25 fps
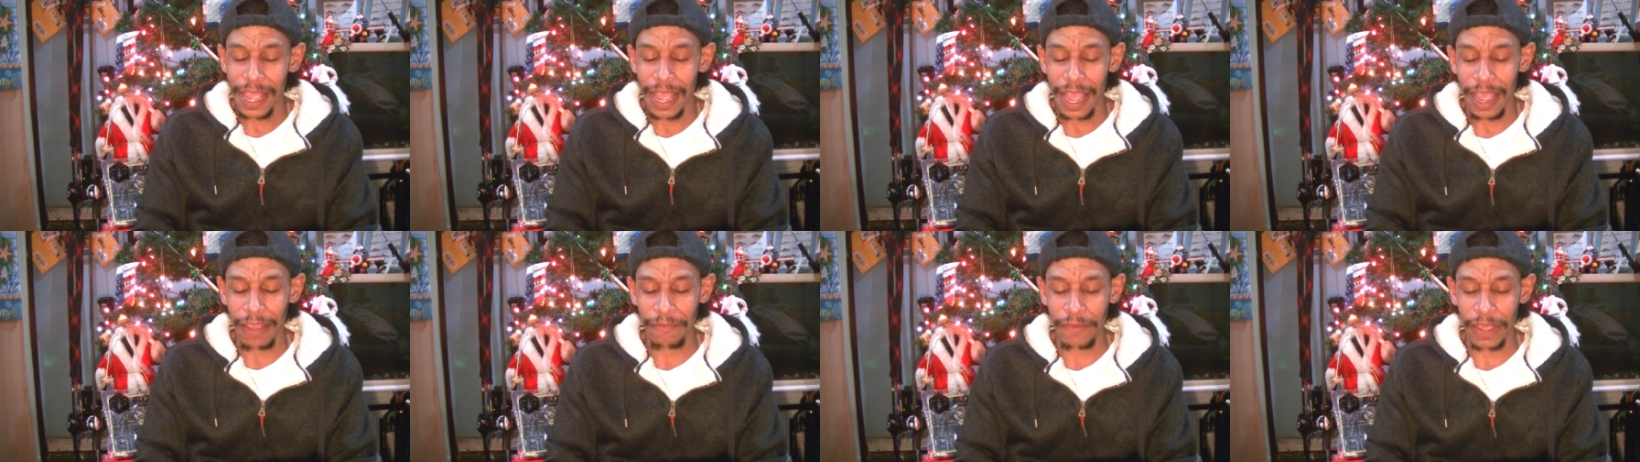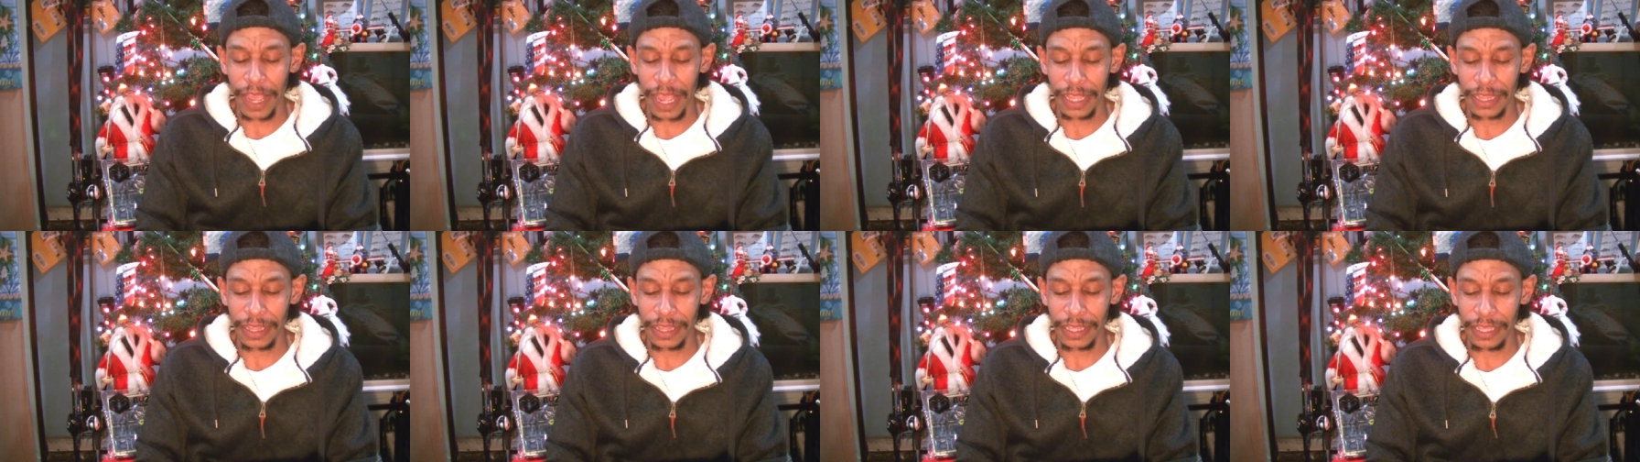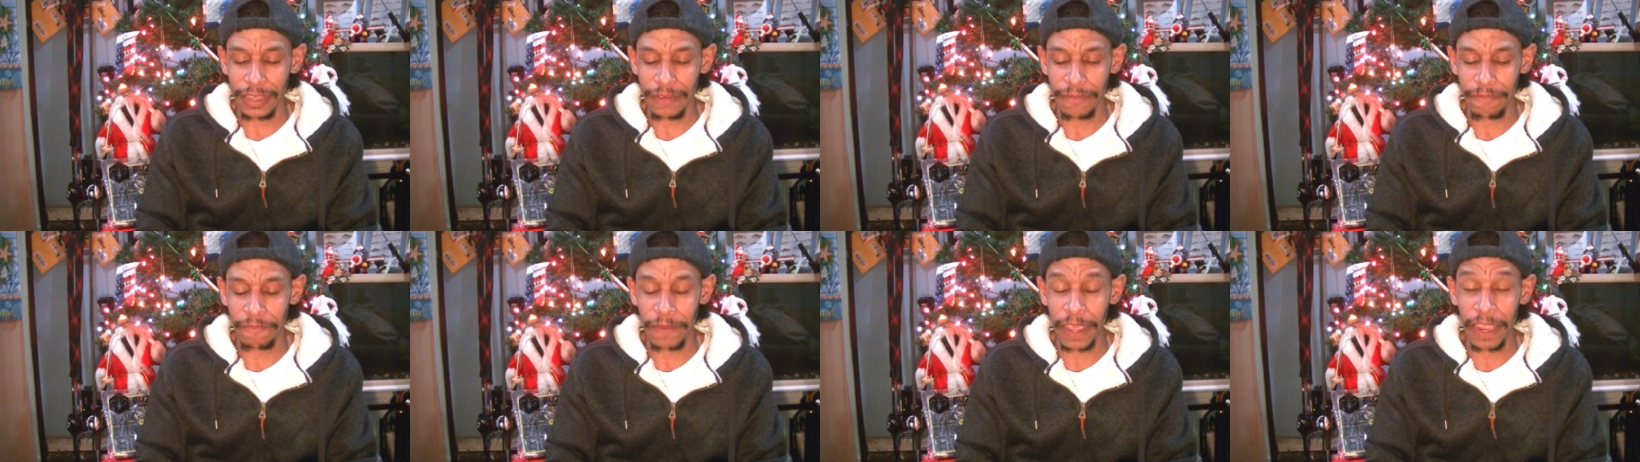I've got
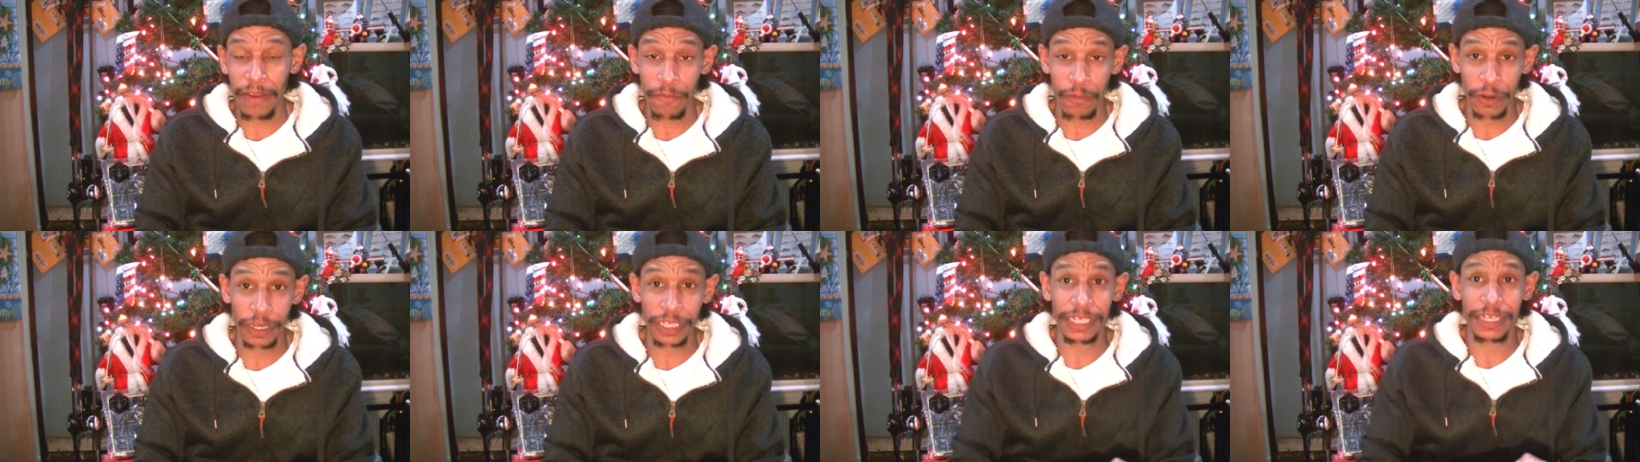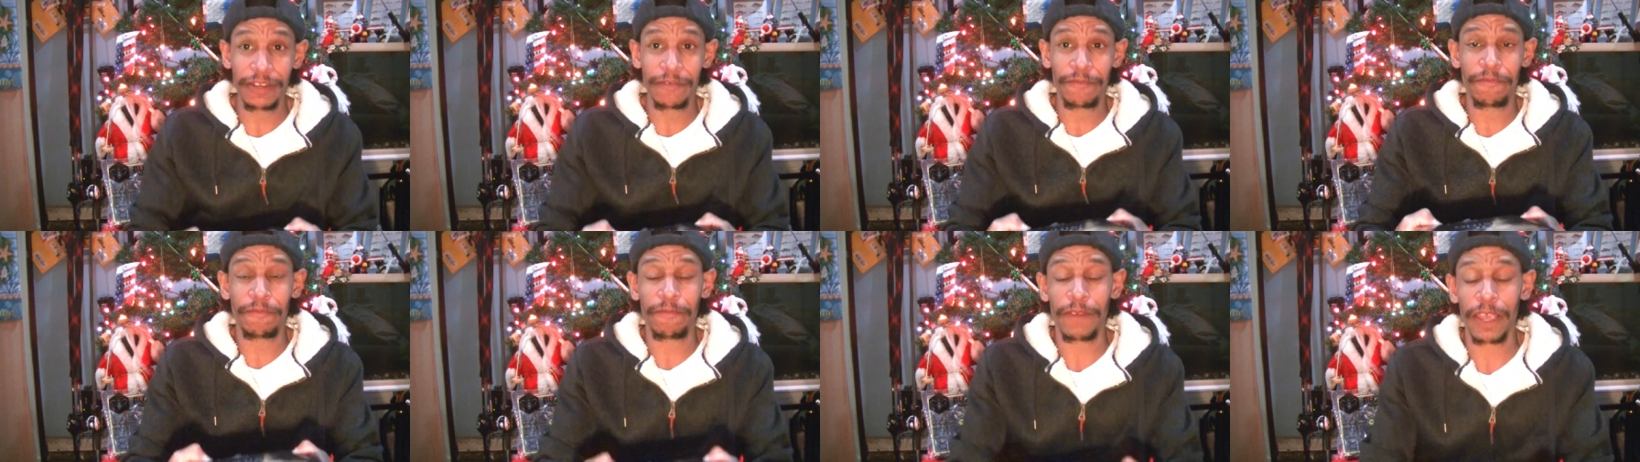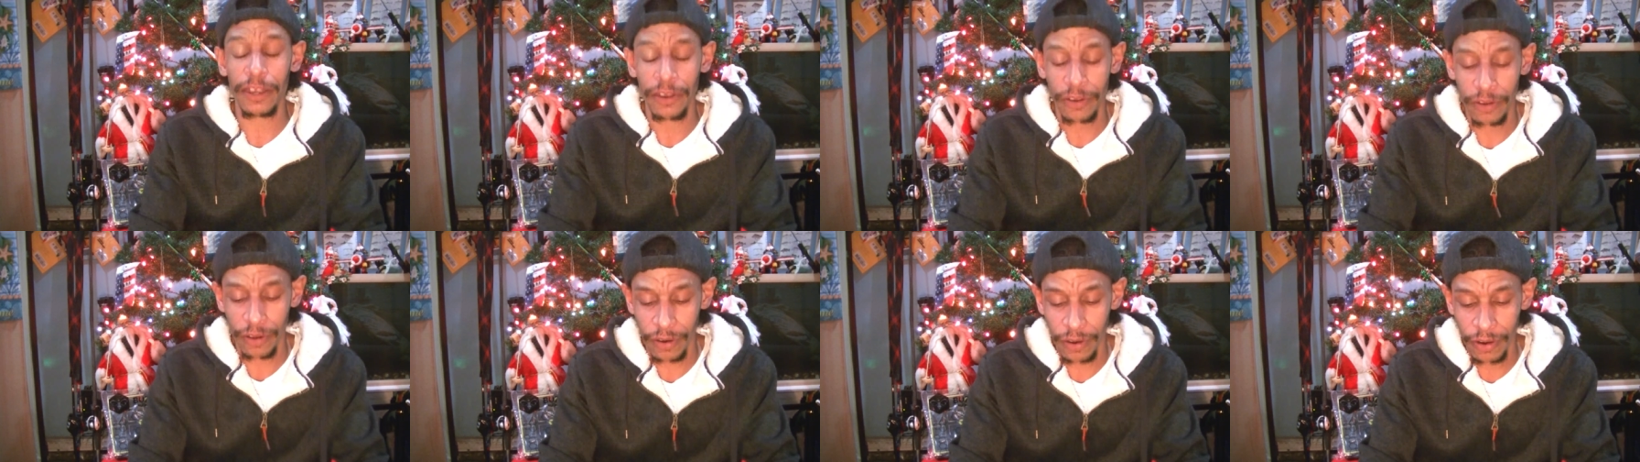the Favorites
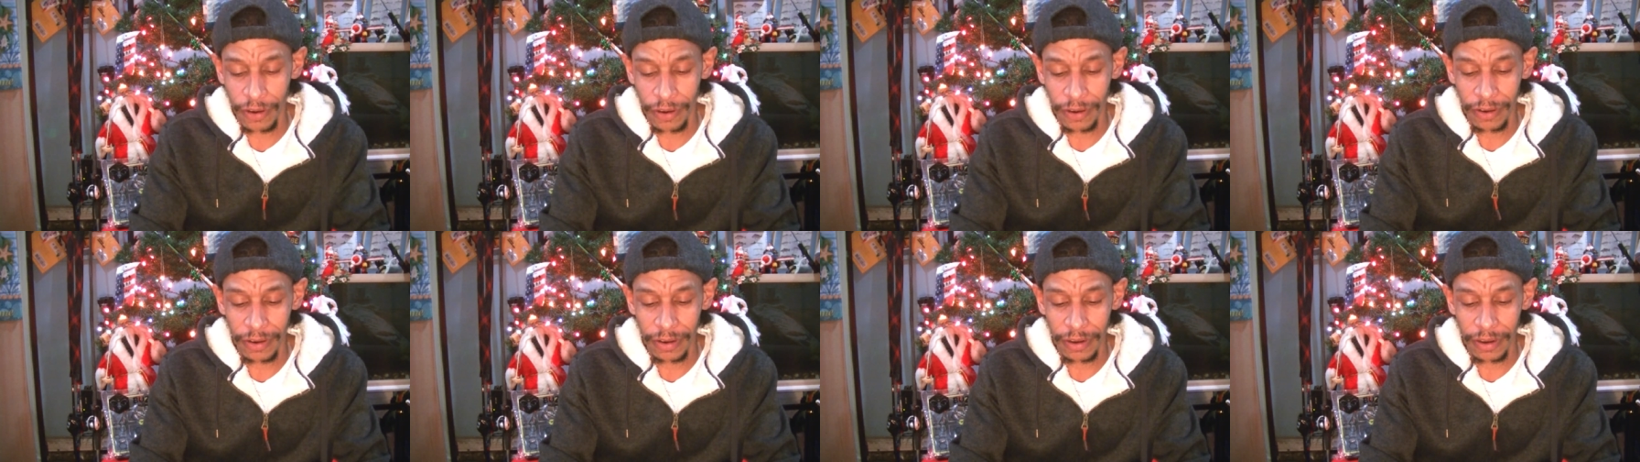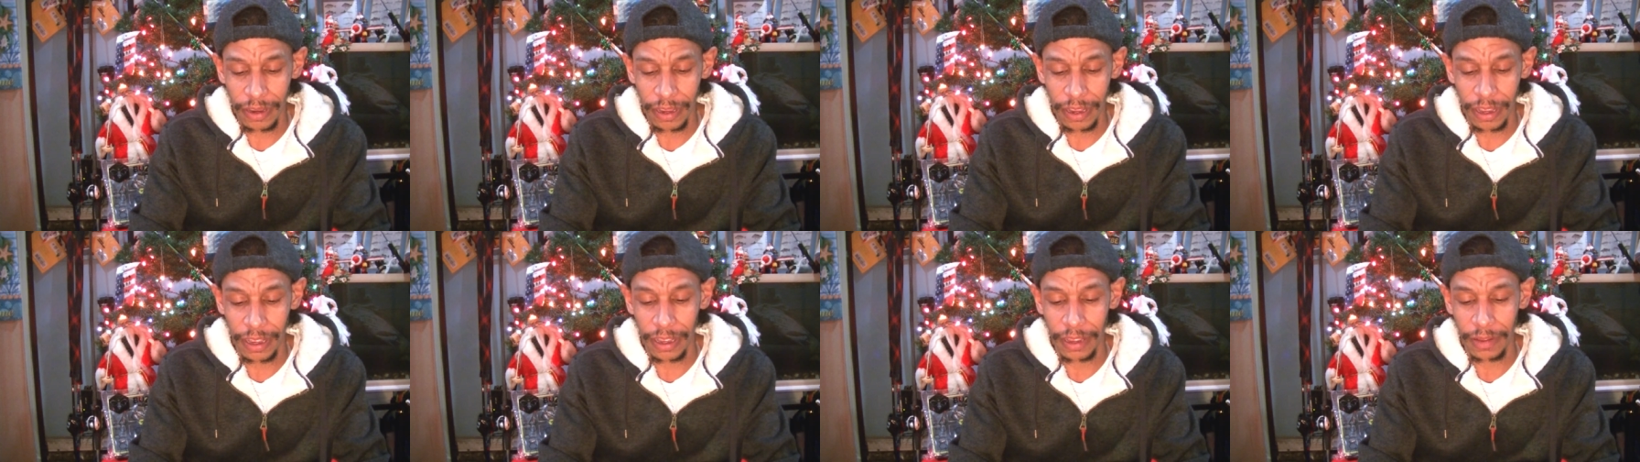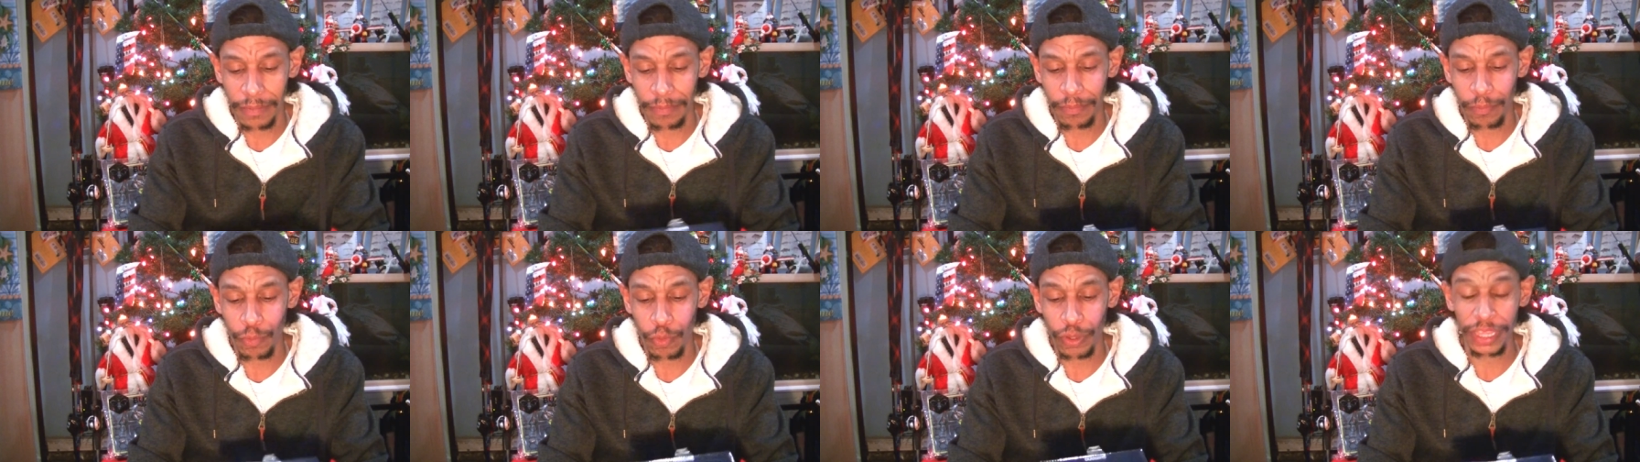Defender
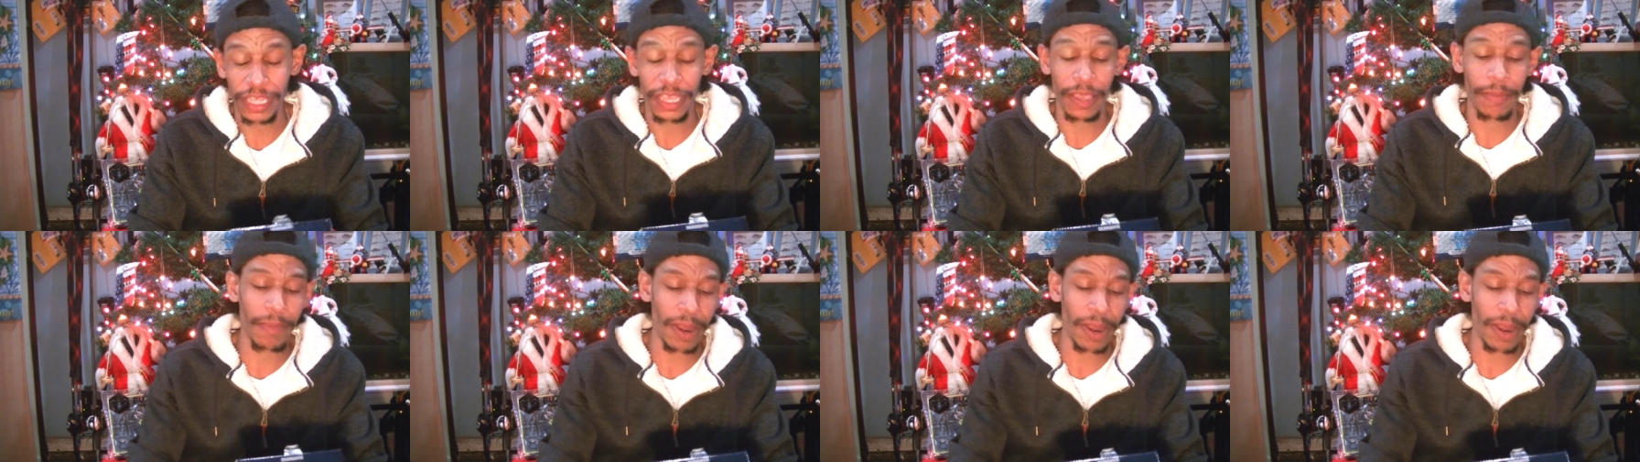um, with the